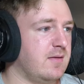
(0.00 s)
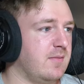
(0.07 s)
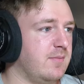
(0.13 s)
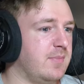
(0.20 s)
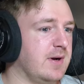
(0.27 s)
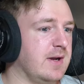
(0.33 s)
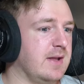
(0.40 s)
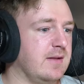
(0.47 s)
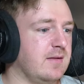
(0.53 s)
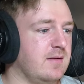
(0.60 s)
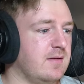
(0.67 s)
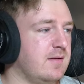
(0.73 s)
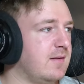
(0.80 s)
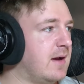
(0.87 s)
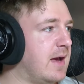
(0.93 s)
But
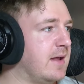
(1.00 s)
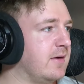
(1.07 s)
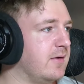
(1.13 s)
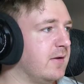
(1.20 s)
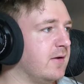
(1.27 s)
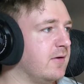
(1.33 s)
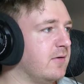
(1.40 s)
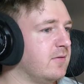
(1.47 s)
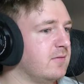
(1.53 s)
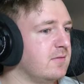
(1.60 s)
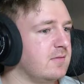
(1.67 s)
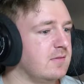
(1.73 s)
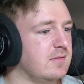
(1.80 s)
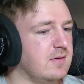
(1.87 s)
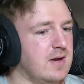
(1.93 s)
I don't know.
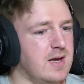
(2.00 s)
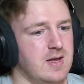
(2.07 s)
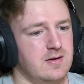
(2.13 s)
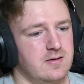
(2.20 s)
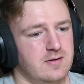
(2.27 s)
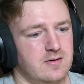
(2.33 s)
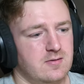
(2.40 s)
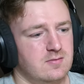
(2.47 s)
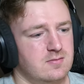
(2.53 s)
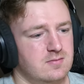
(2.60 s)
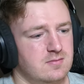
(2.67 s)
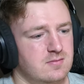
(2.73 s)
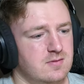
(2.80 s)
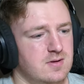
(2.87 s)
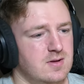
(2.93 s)

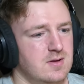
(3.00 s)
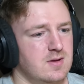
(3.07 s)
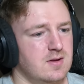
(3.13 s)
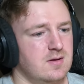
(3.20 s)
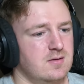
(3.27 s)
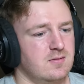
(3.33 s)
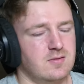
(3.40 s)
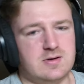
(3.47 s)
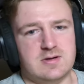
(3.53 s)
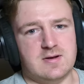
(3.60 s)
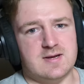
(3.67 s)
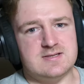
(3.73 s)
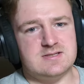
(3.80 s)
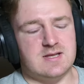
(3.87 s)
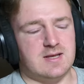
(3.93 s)
What do you
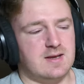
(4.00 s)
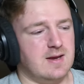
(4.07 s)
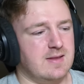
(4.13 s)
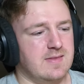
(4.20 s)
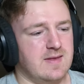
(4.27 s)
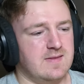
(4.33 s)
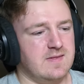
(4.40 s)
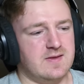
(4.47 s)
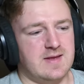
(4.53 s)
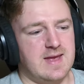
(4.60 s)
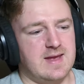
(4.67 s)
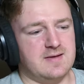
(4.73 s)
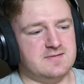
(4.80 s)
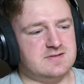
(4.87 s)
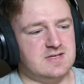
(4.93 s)
guys think? The
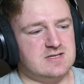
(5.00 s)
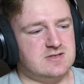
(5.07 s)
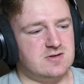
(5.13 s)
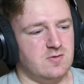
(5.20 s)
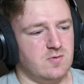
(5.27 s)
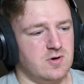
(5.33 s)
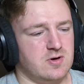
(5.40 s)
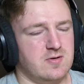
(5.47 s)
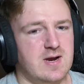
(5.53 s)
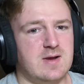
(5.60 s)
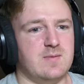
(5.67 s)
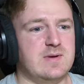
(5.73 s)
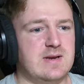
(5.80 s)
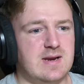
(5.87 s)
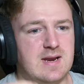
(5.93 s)
angles they showed weren't
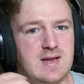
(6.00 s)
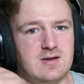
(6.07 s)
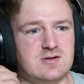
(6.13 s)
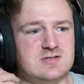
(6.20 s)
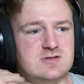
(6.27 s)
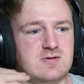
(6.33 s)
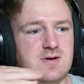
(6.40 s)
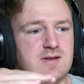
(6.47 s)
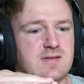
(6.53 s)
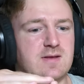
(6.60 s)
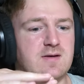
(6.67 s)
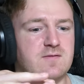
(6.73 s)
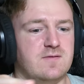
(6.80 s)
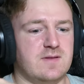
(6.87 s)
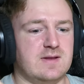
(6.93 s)
great. We need an angle showing
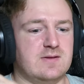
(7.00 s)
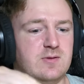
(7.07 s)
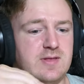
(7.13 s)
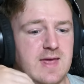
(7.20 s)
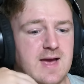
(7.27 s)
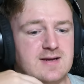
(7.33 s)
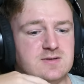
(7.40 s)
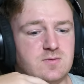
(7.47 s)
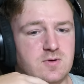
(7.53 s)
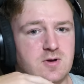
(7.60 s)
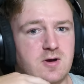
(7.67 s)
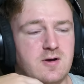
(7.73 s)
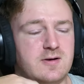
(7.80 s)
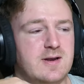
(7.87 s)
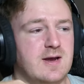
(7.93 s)
the actual
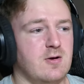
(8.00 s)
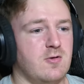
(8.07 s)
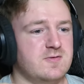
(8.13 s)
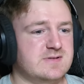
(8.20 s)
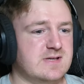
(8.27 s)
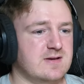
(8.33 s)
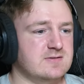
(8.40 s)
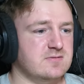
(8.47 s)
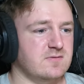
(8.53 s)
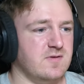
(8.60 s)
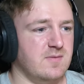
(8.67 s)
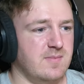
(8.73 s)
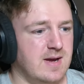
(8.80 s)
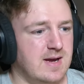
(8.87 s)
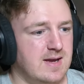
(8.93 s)
contact. All those angles were
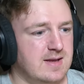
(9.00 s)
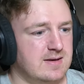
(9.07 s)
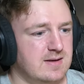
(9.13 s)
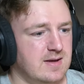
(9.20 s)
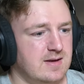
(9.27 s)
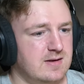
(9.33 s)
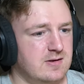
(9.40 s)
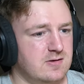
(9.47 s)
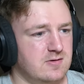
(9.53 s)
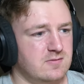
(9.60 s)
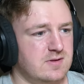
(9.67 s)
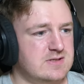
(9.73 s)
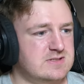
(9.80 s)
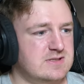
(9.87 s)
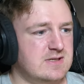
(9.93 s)
from behind, kind of. You couldn't
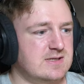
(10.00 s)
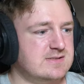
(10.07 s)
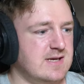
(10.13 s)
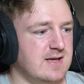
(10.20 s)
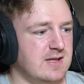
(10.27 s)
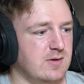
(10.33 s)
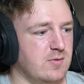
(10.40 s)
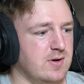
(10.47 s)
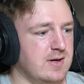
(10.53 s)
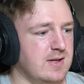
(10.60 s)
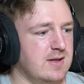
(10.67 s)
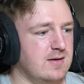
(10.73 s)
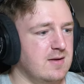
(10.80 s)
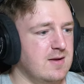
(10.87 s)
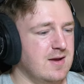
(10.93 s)
really see exactly where it
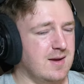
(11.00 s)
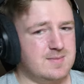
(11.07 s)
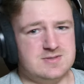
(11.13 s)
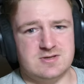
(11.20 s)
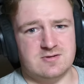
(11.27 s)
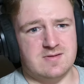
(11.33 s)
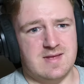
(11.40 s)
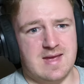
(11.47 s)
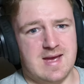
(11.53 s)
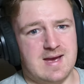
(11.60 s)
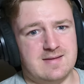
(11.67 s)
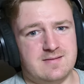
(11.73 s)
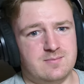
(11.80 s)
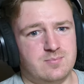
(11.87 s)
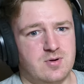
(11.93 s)
hit. I'm sure they
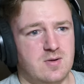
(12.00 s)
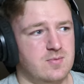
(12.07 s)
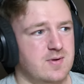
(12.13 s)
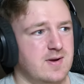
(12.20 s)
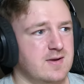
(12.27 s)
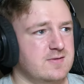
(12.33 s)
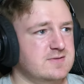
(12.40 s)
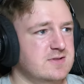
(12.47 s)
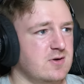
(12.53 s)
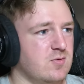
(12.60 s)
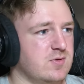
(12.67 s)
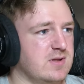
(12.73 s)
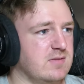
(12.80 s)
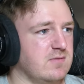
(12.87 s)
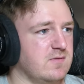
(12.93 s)
had proper angles, though,
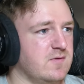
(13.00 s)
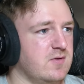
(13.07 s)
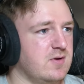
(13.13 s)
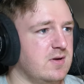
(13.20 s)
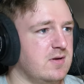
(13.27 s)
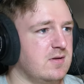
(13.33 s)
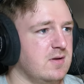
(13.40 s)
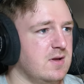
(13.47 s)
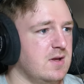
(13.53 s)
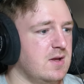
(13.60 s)
when they reviewed it.